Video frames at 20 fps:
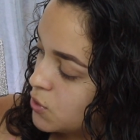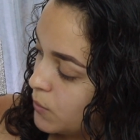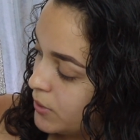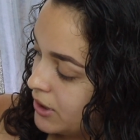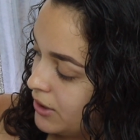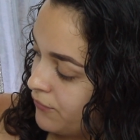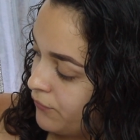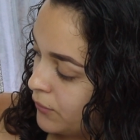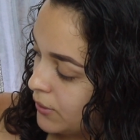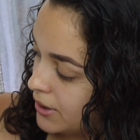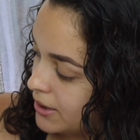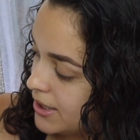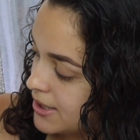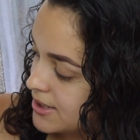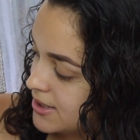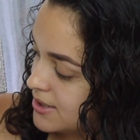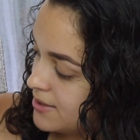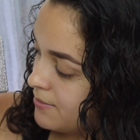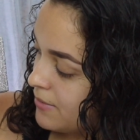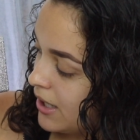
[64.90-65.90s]
24
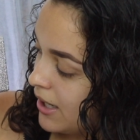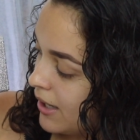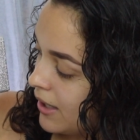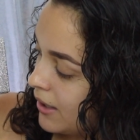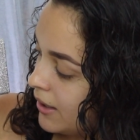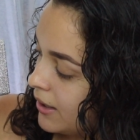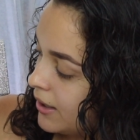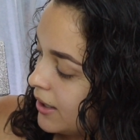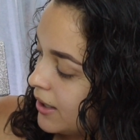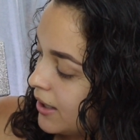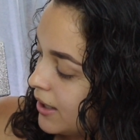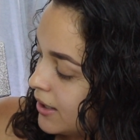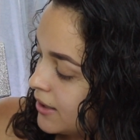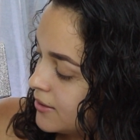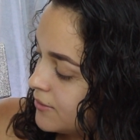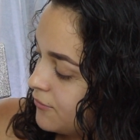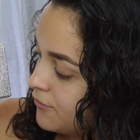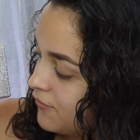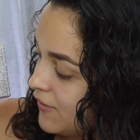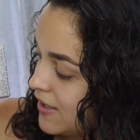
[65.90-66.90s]
custom eye
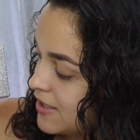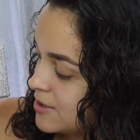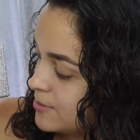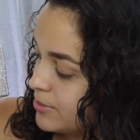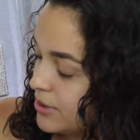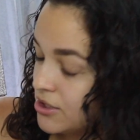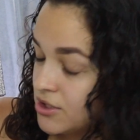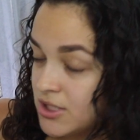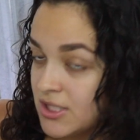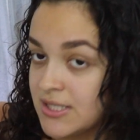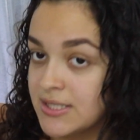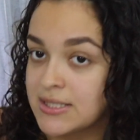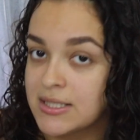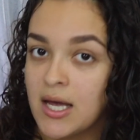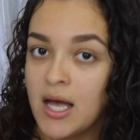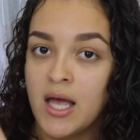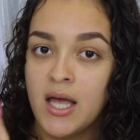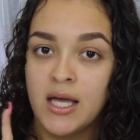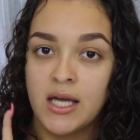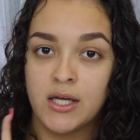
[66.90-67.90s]
and face brushes,
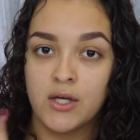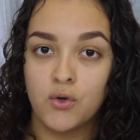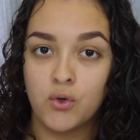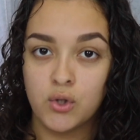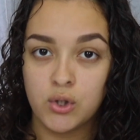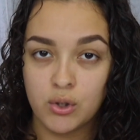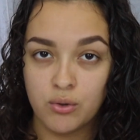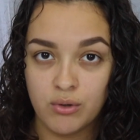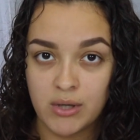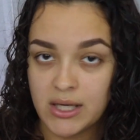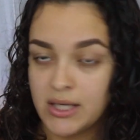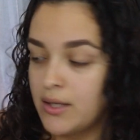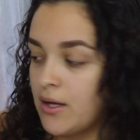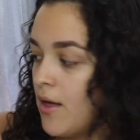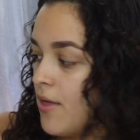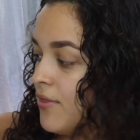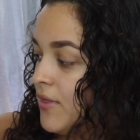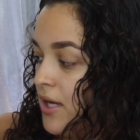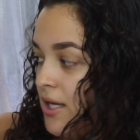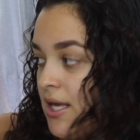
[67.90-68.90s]
including
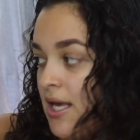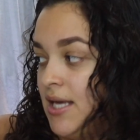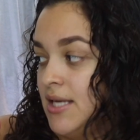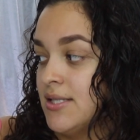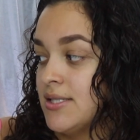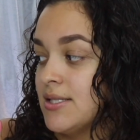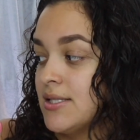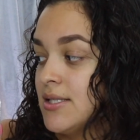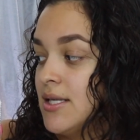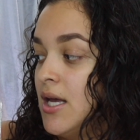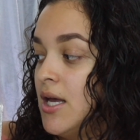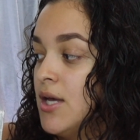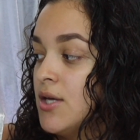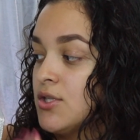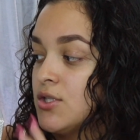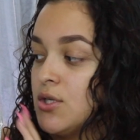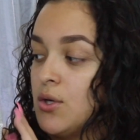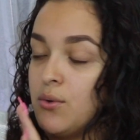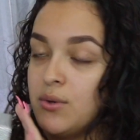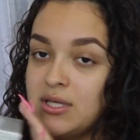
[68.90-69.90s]
the case.
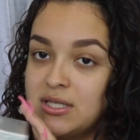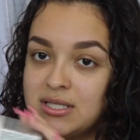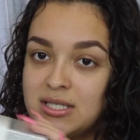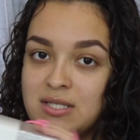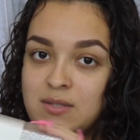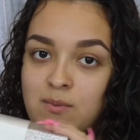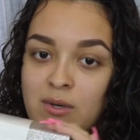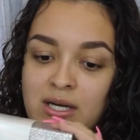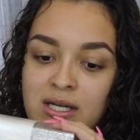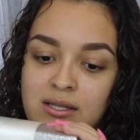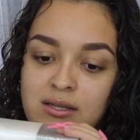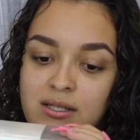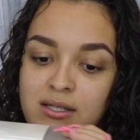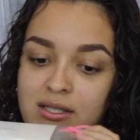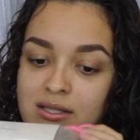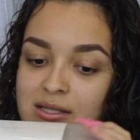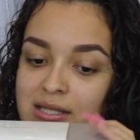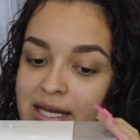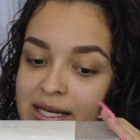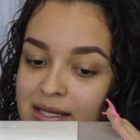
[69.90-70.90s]
So this is what it
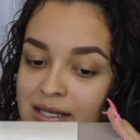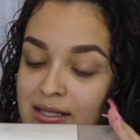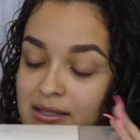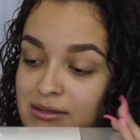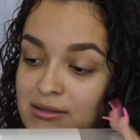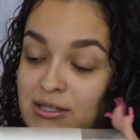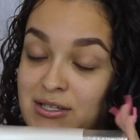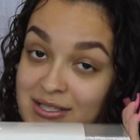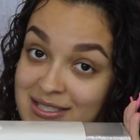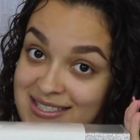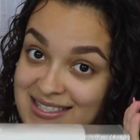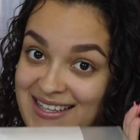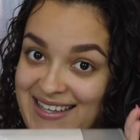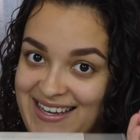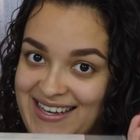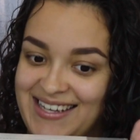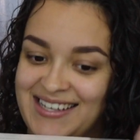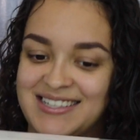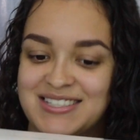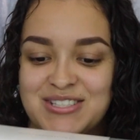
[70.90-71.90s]
looks
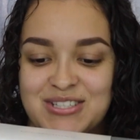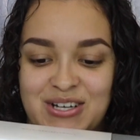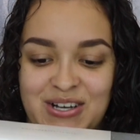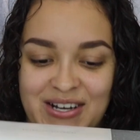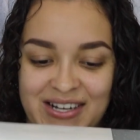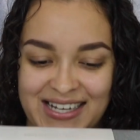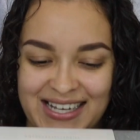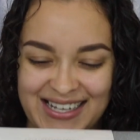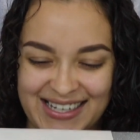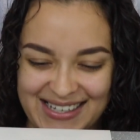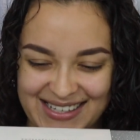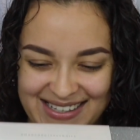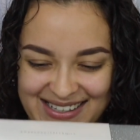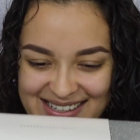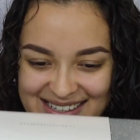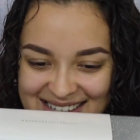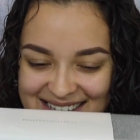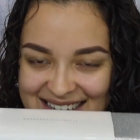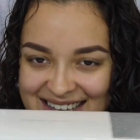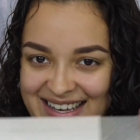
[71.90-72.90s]
like, sorry.
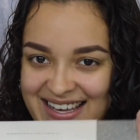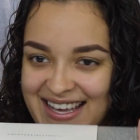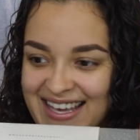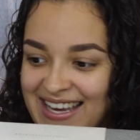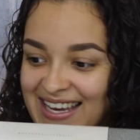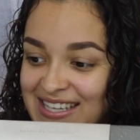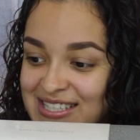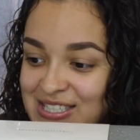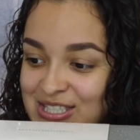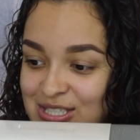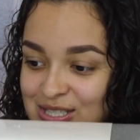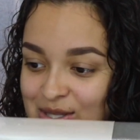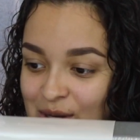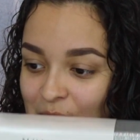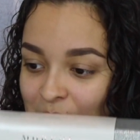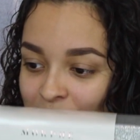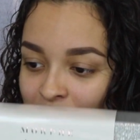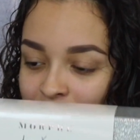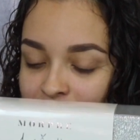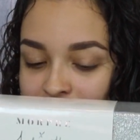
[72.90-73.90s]
It's
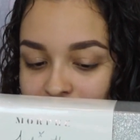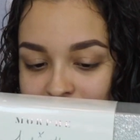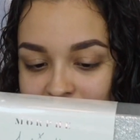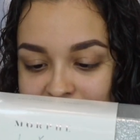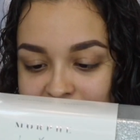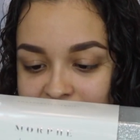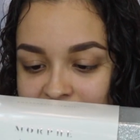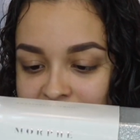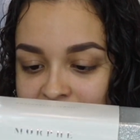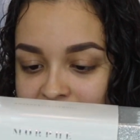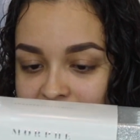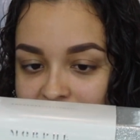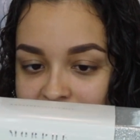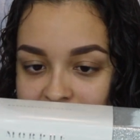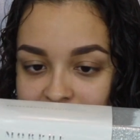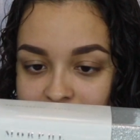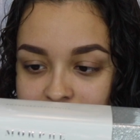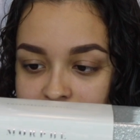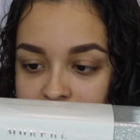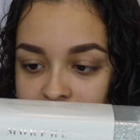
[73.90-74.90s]
so pretty. I
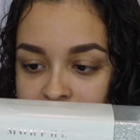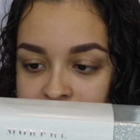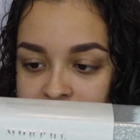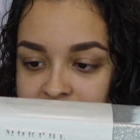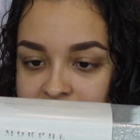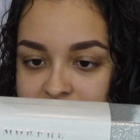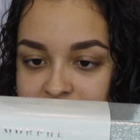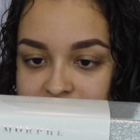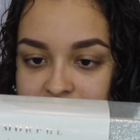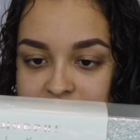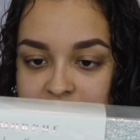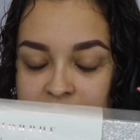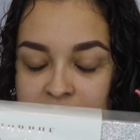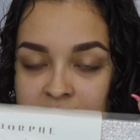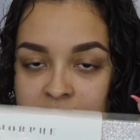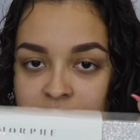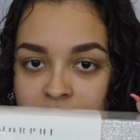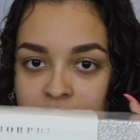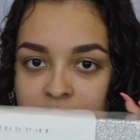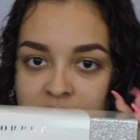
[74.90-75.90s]
love the
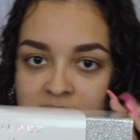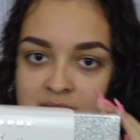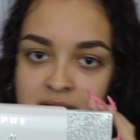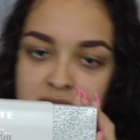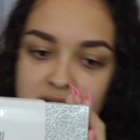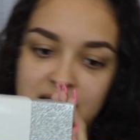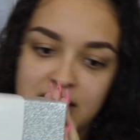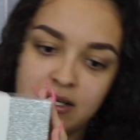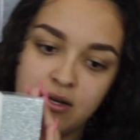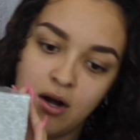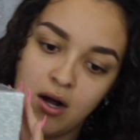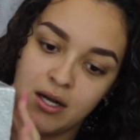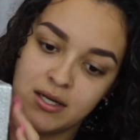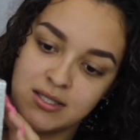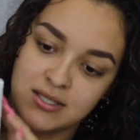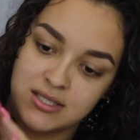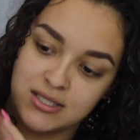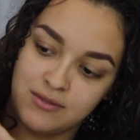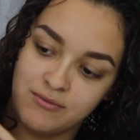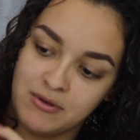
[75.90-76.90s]
aesthetic of it. It
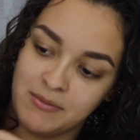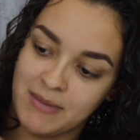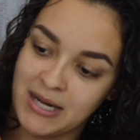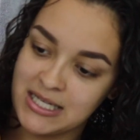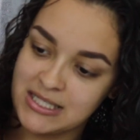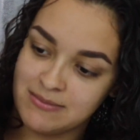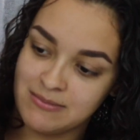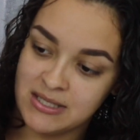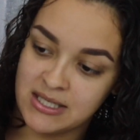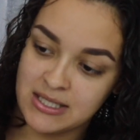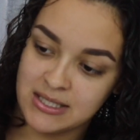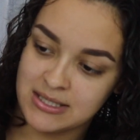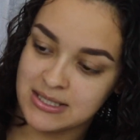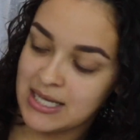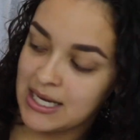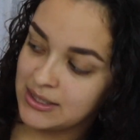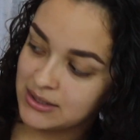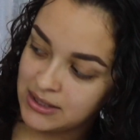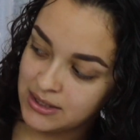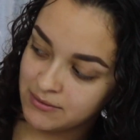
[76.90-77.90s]
honestly reminds me
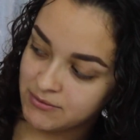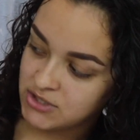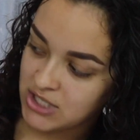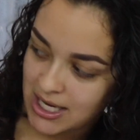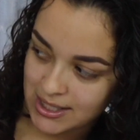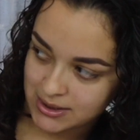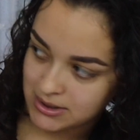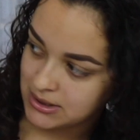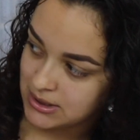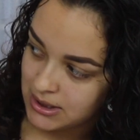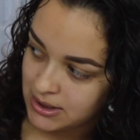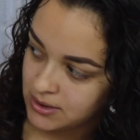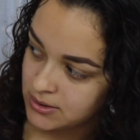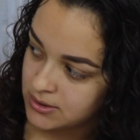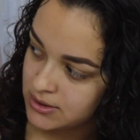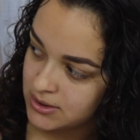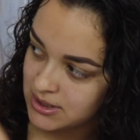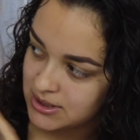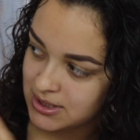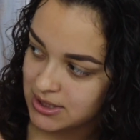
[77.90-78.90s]
exactly of Jaclyn
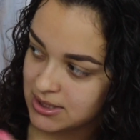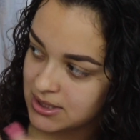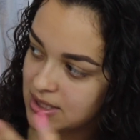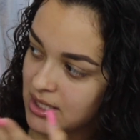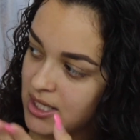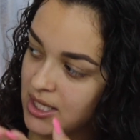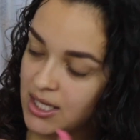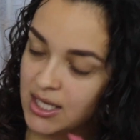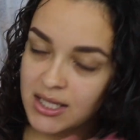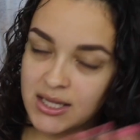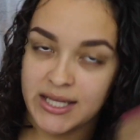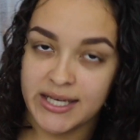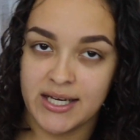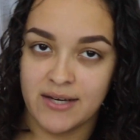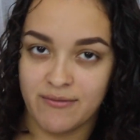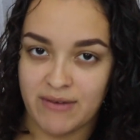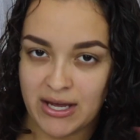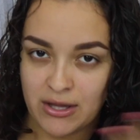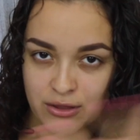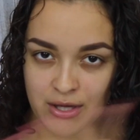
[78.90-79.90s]
Hill. This is like,
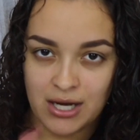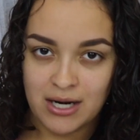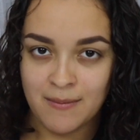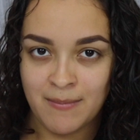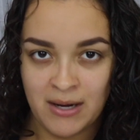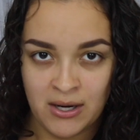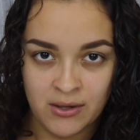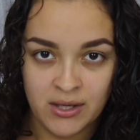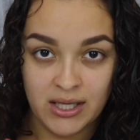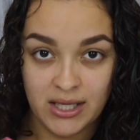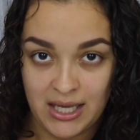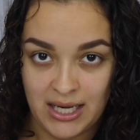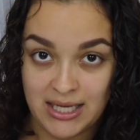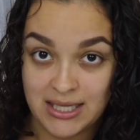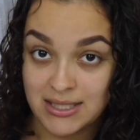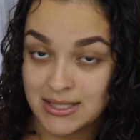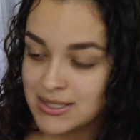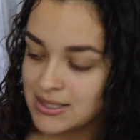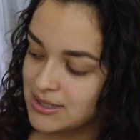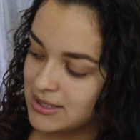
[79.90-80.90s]
if I thought about a
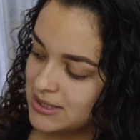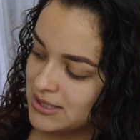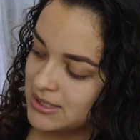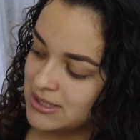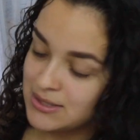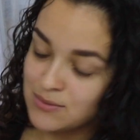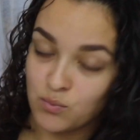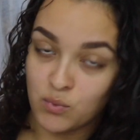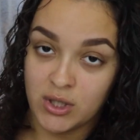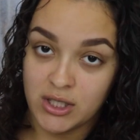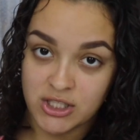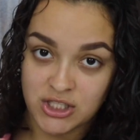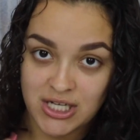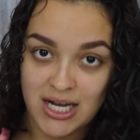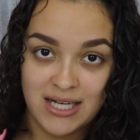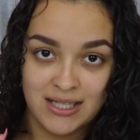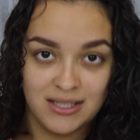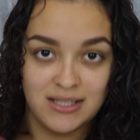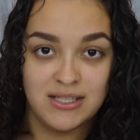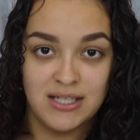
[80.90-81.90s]
case, this is what
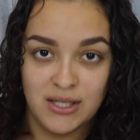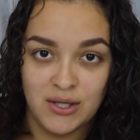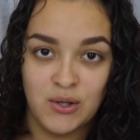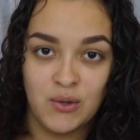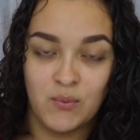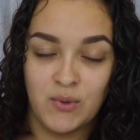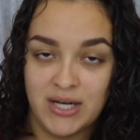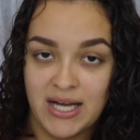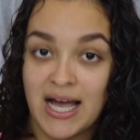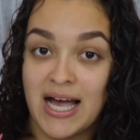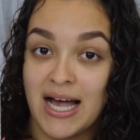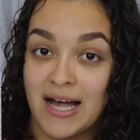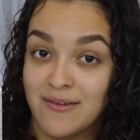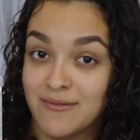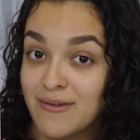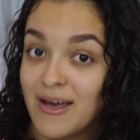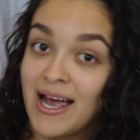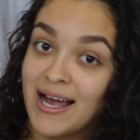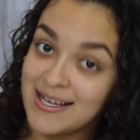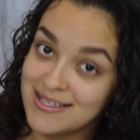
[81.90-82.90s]
Jaclyn Hill would have
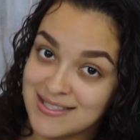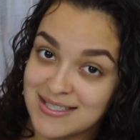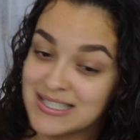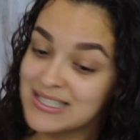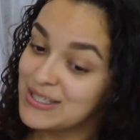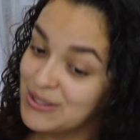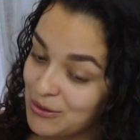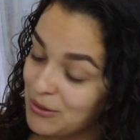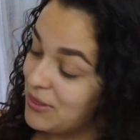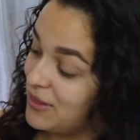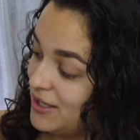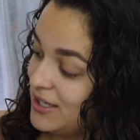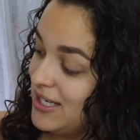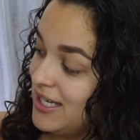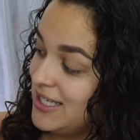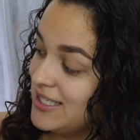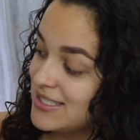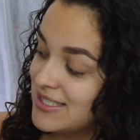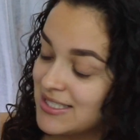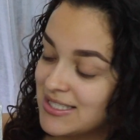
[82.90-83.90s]
as the
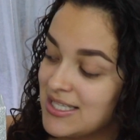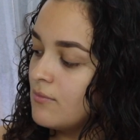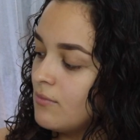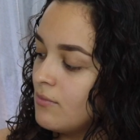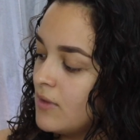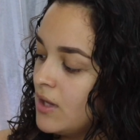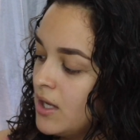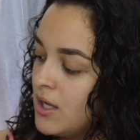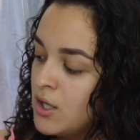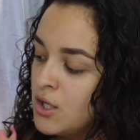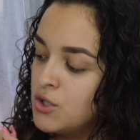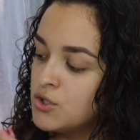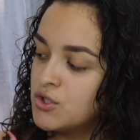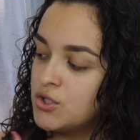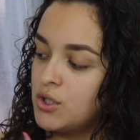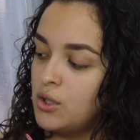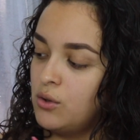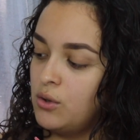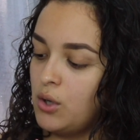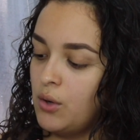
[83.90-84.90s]
case.
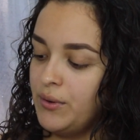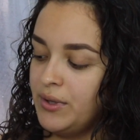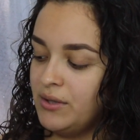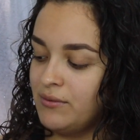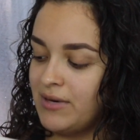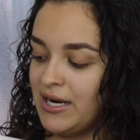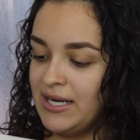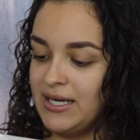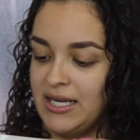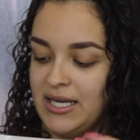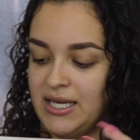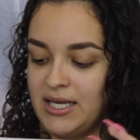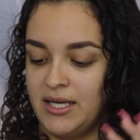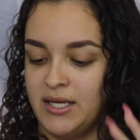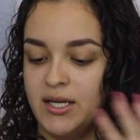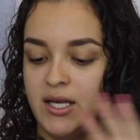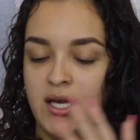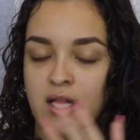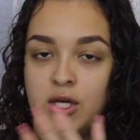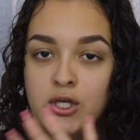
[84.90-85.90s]
So going right
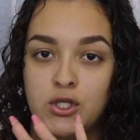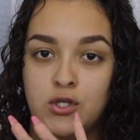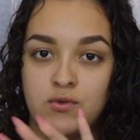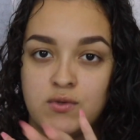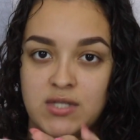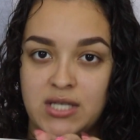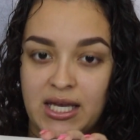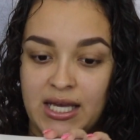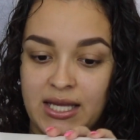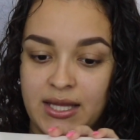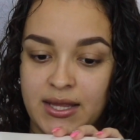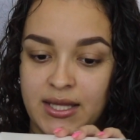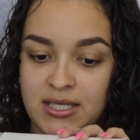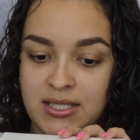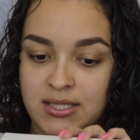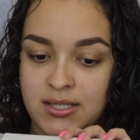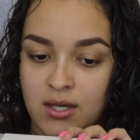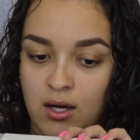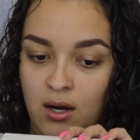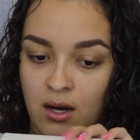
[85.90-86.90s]
in, you take
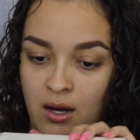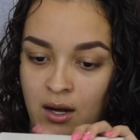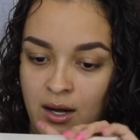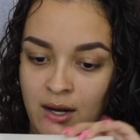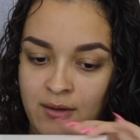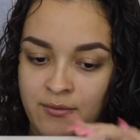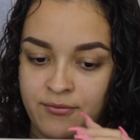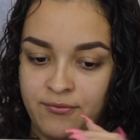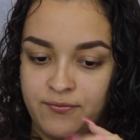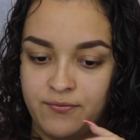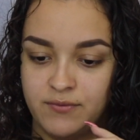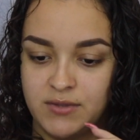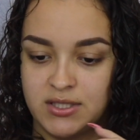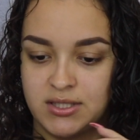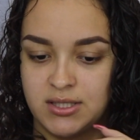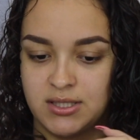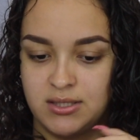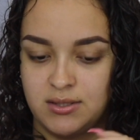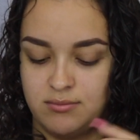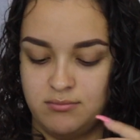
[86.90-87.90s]
this off.
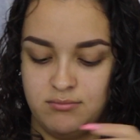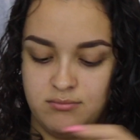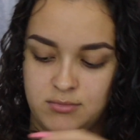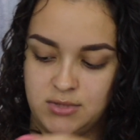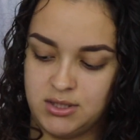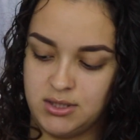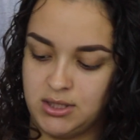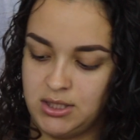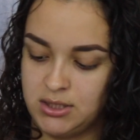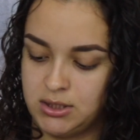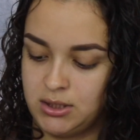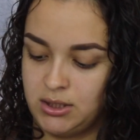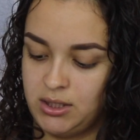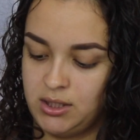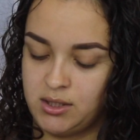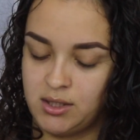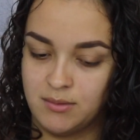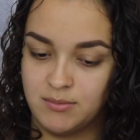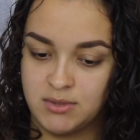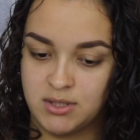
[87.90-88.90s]
This easily
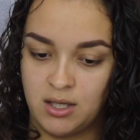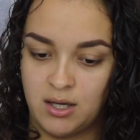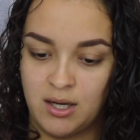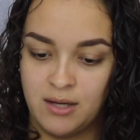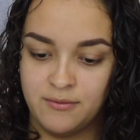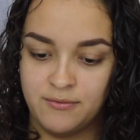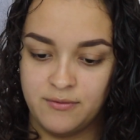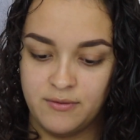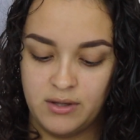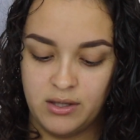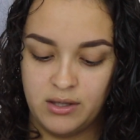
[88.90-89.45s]
comes off.